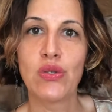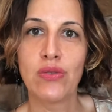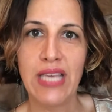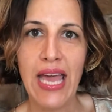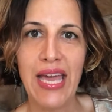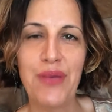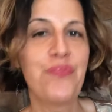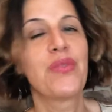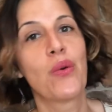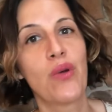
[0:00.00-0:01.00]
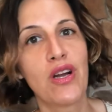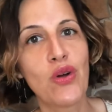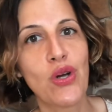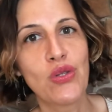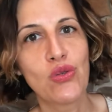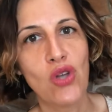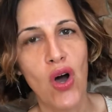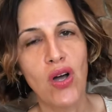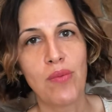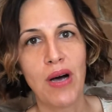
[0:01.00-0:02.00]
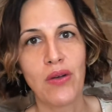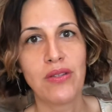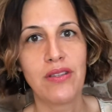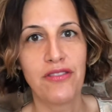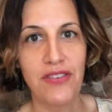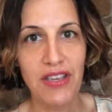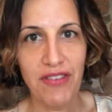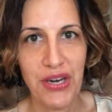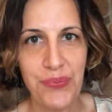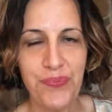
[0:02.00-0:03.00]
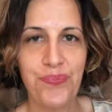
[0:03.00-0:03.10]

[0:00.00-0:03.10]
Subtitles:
today we are going to talk about the fever.